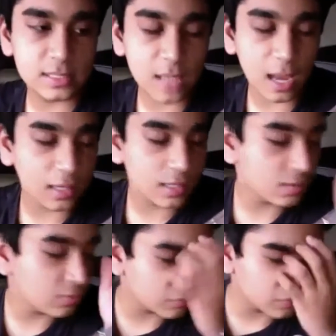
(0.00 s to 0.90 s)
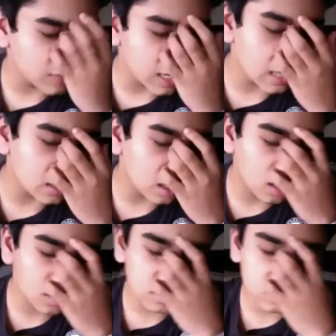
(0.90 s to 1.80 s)
second fret
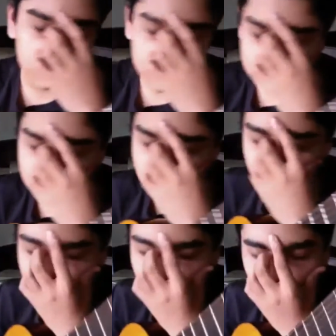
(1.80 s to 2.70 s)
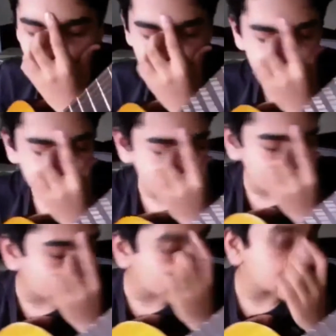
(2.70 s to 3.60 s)
on the fifth string.